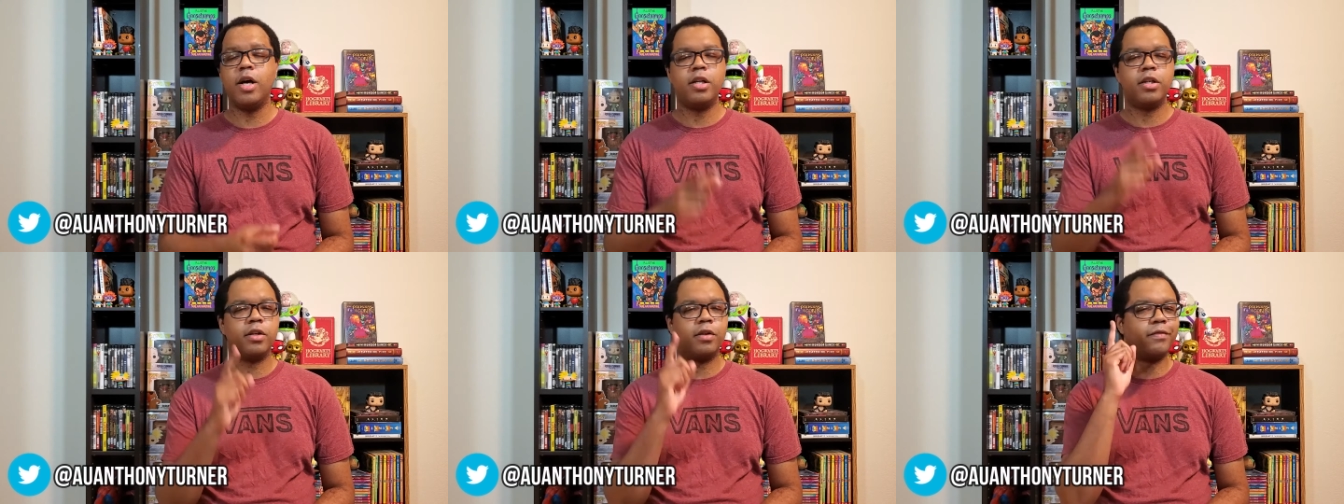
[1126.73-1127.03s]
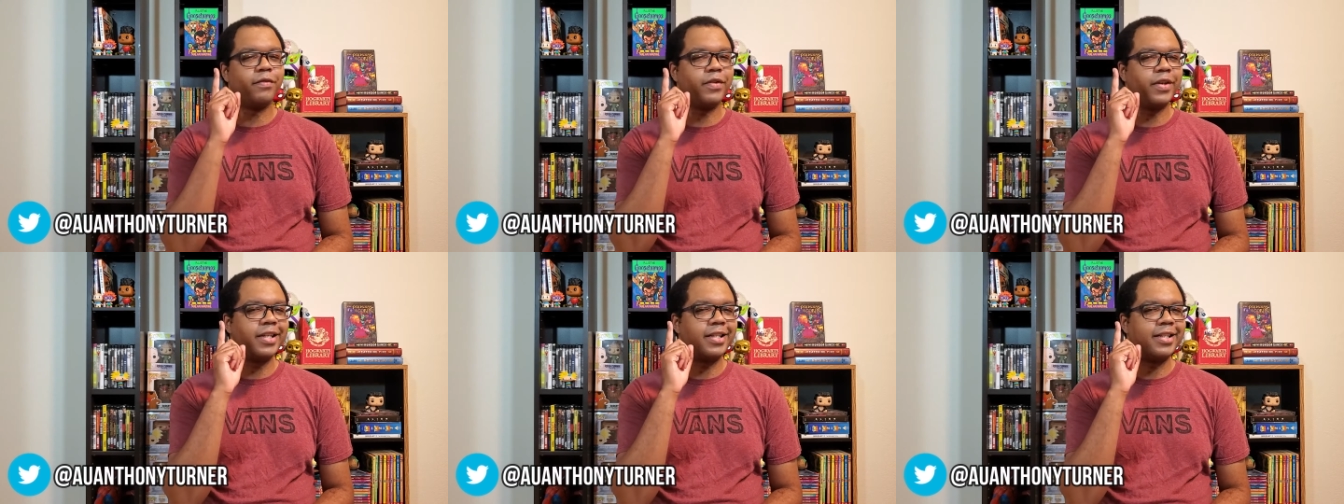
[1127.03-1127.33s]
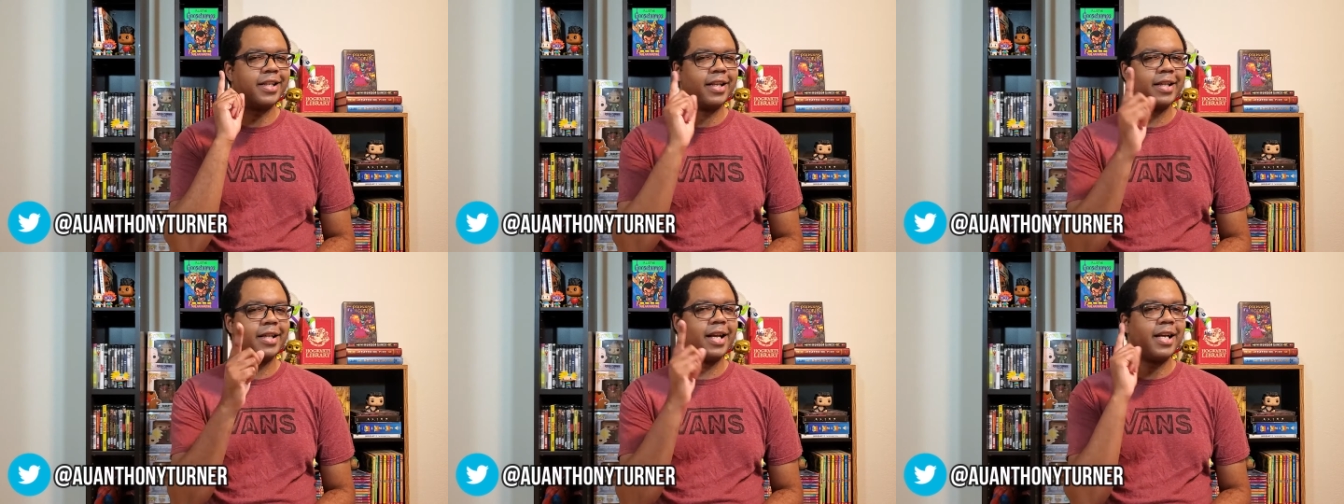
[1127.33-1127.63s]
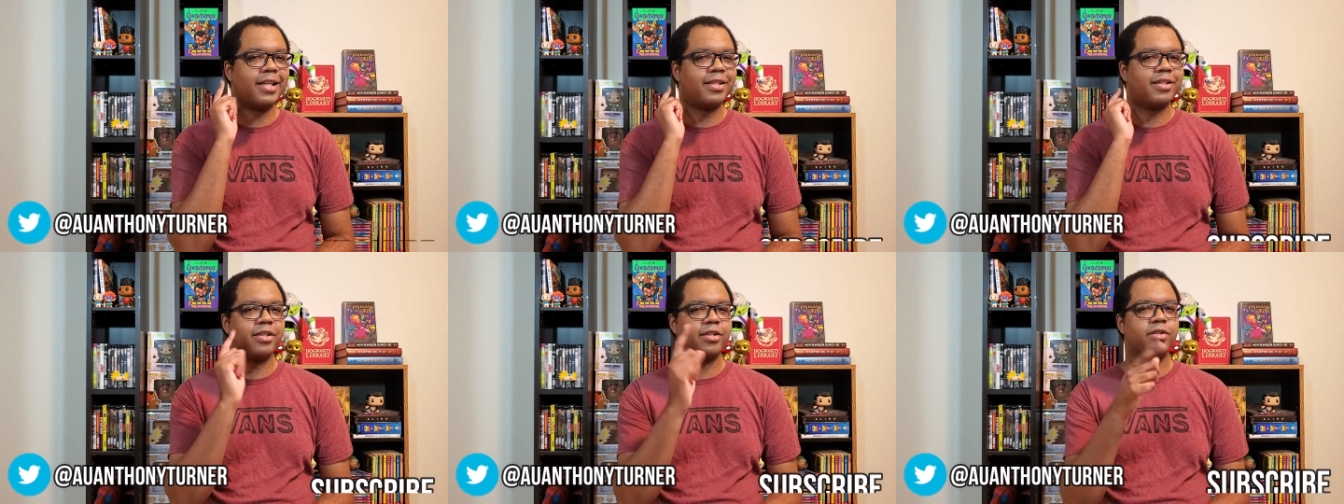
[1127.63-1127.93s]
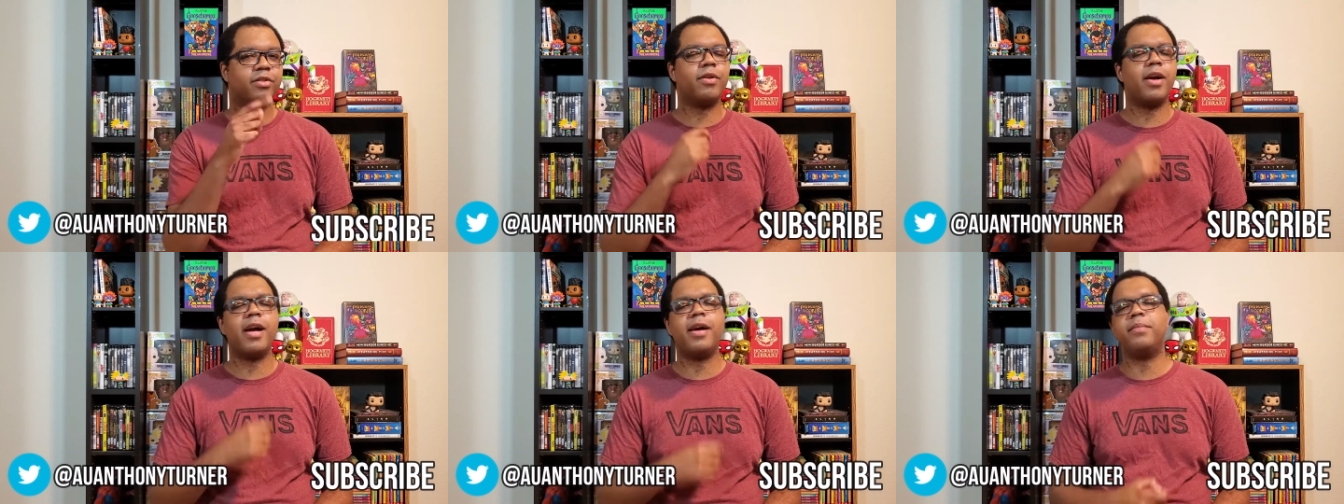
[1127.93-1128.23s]
Don't forget to like,
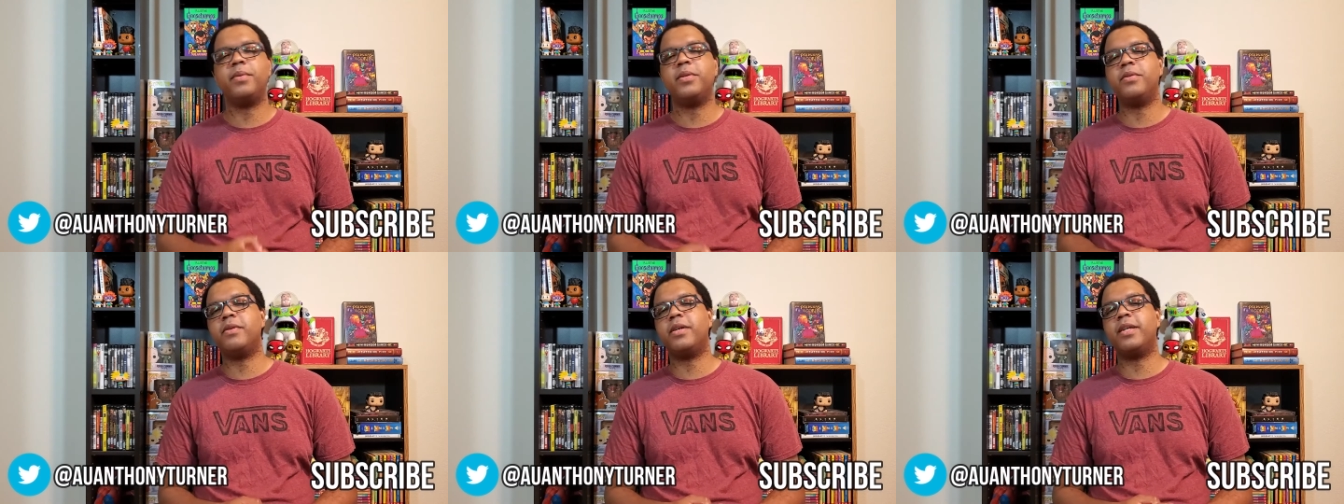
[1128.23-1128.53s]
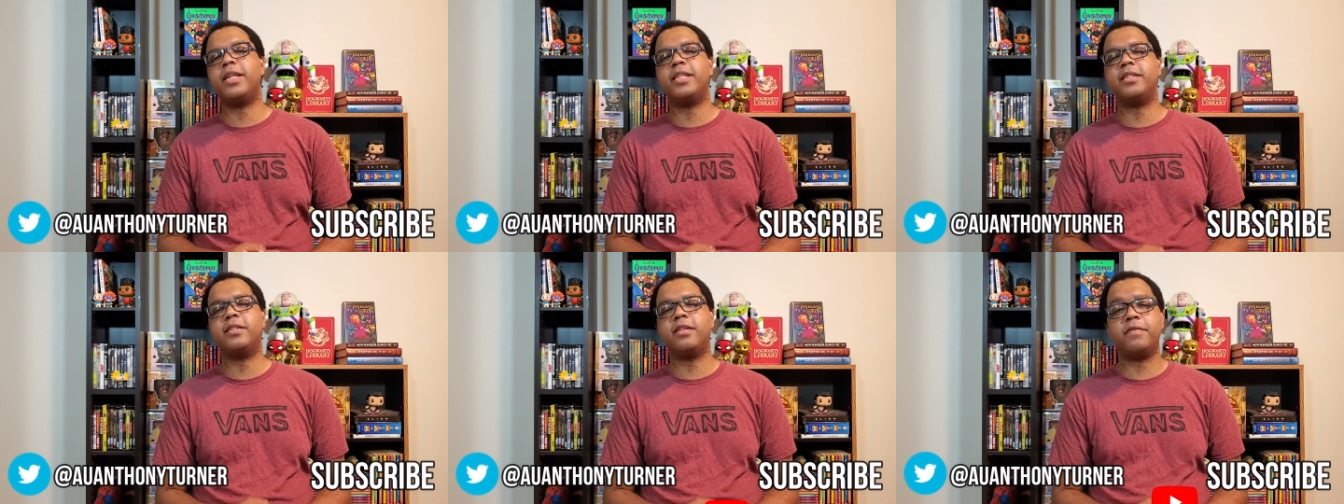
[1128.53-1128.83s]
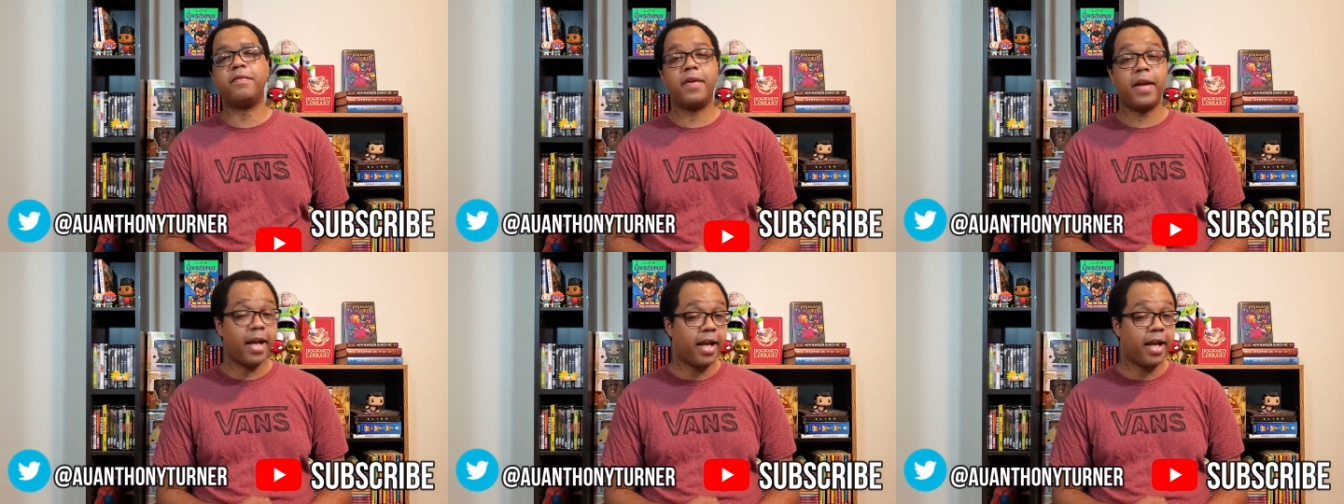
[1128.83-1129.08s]
subscribe, do all that stuff.